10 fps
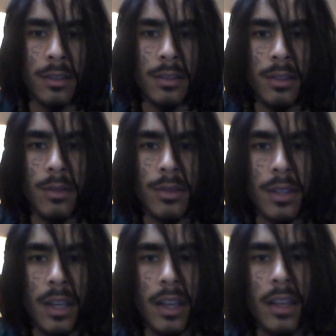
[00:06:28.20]
So
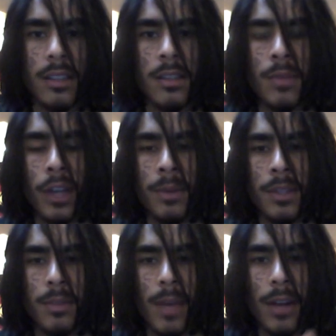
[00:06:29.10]
sometimes
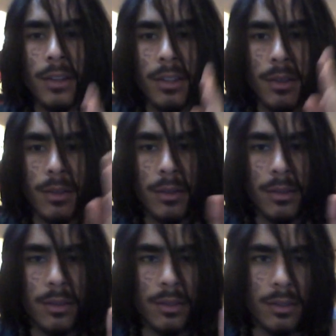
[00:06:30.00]
it's better to
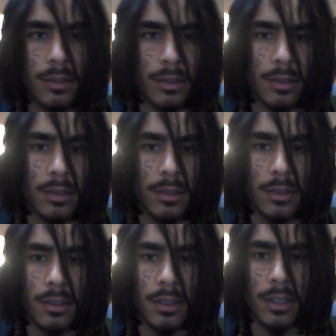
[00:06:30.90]

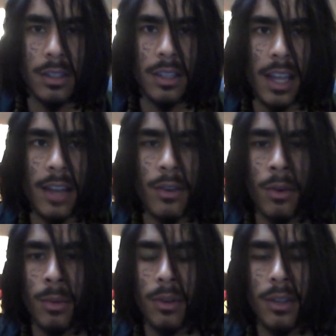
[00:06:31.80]
just stay
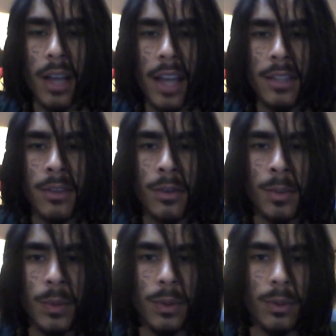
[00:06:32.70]
as a
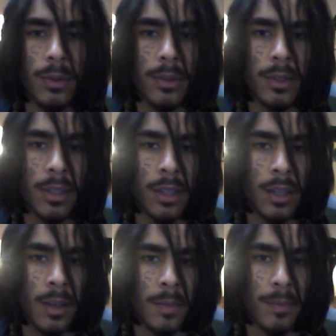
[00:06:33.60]
normal
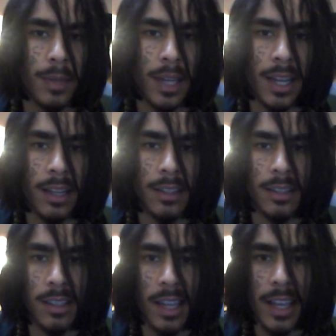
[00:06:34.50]
blank
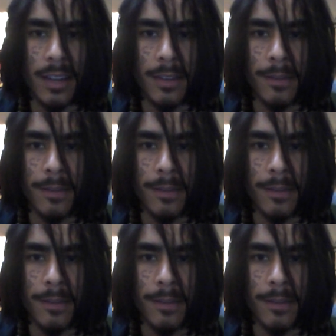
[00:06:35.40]
slate,